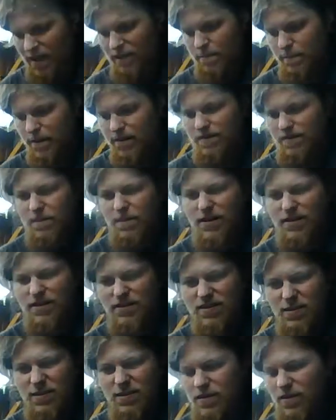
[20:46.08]
It might be
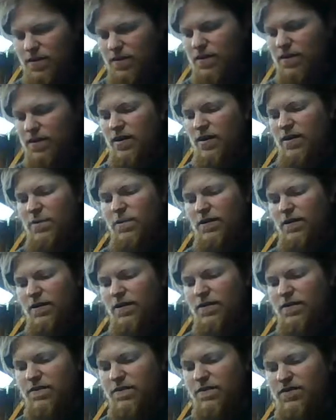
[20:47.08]
similar, but the
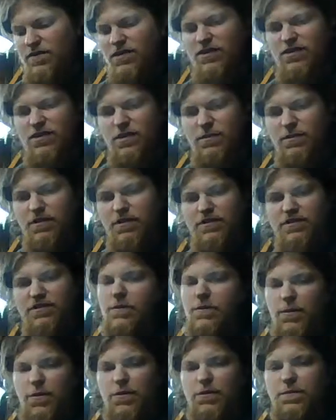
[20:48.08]
only reason they're similar is
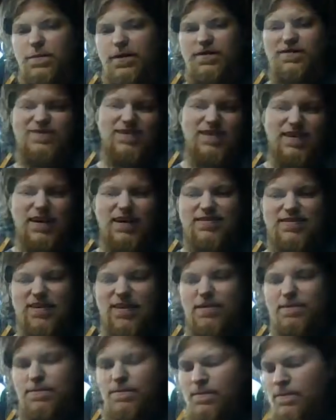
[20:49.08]
they're both mints. That's
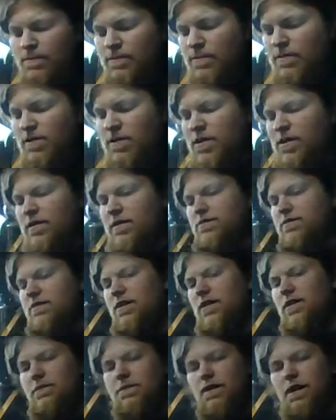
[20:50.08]
it.
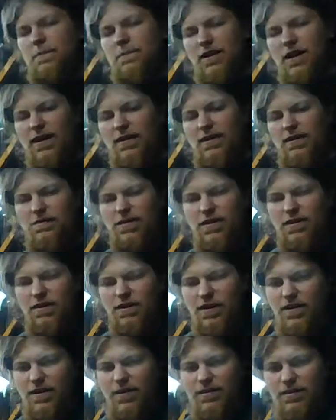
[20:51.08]
So I'm going to end the video
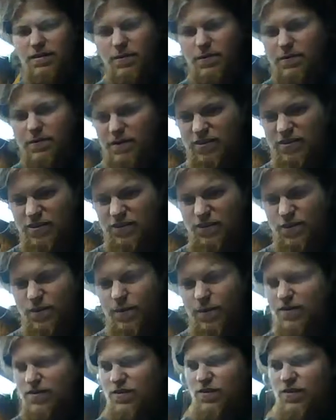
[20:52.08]
here because I've been ranting for
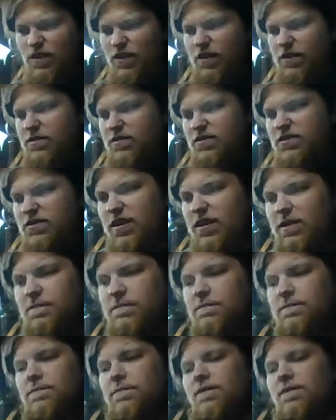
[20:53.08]
way too long on shit.